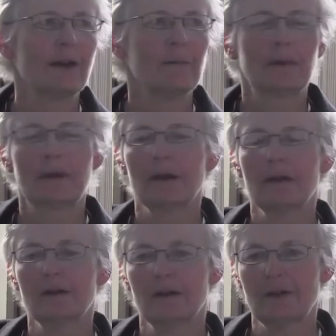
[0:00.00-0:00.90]
But I
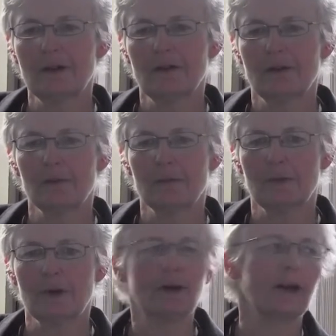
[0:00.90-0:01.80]
can see
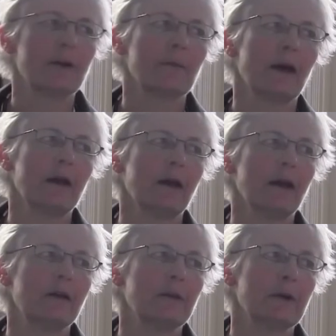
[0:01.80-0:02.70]
from looking at my
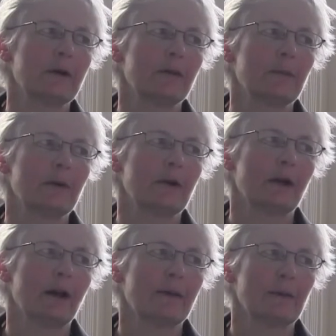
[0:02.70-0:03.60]
Ladybird book
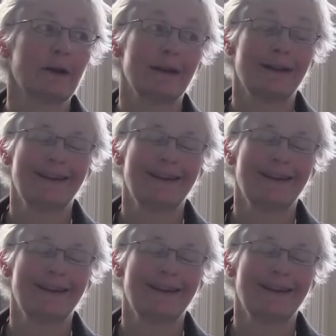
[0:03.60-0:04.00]
library